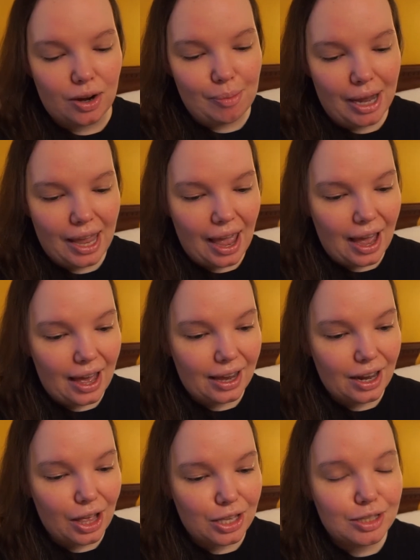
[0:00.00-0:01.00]
I might
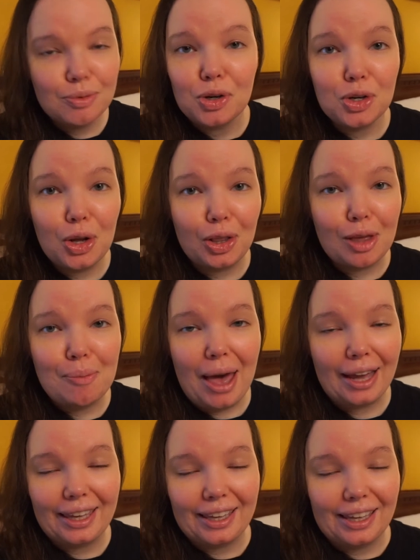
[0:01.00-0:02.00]
add some granola
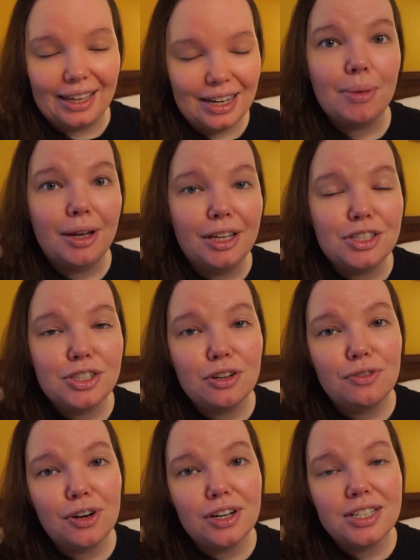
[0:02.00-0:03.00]
back in. But
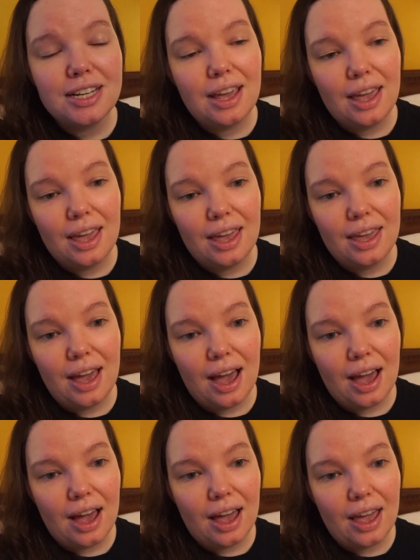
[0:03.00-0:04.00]
so far today,
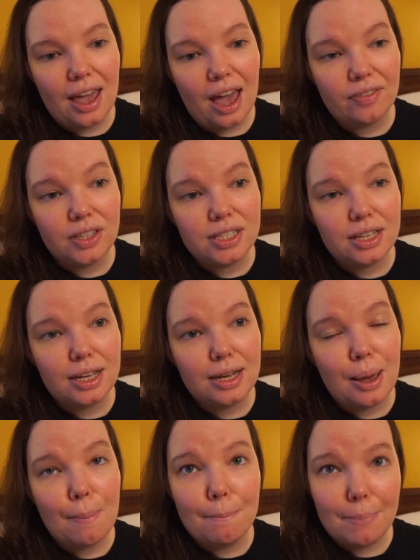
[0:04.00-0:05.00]
I haven't
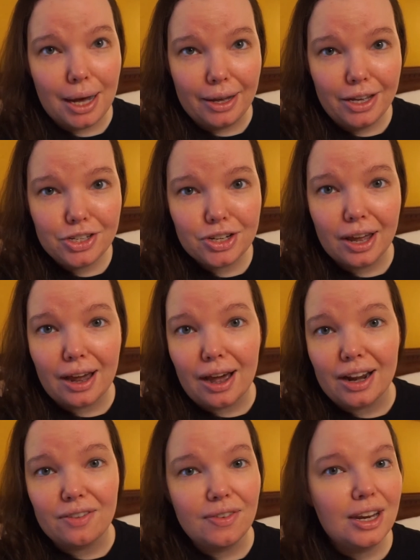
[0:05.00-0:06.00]
done much. I
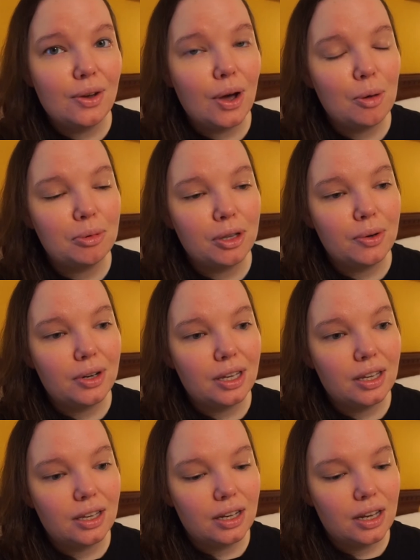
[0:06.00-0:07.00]
got a video
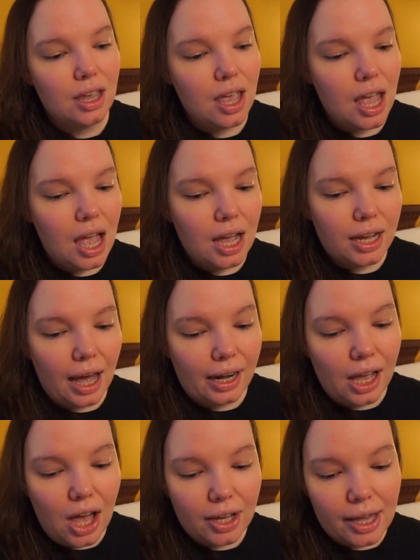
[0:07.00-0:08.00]
uploaded, kind
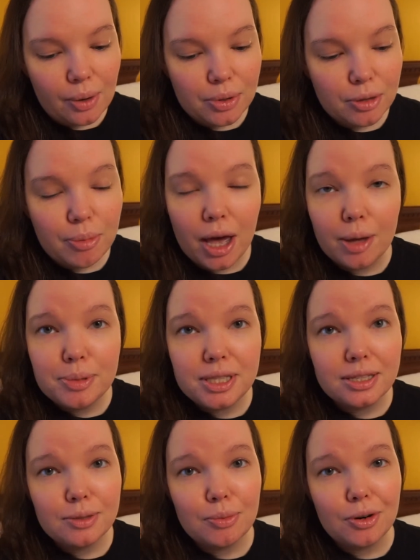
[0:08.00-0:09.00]
of hung out with the pups
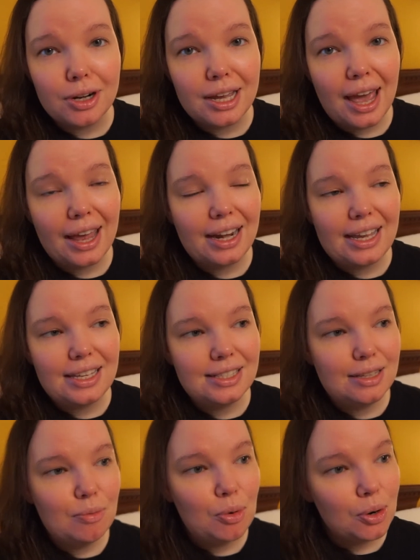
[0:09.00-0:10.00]
this morning, had an
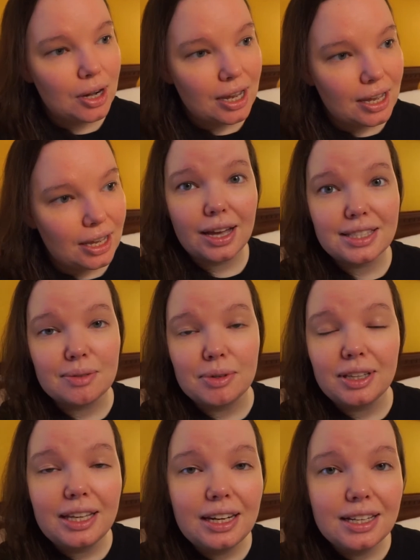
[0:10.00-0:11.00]
easy morning, got some
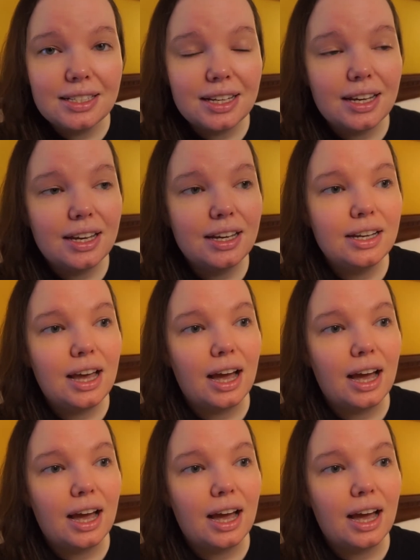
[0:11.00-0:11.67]
cleaning done.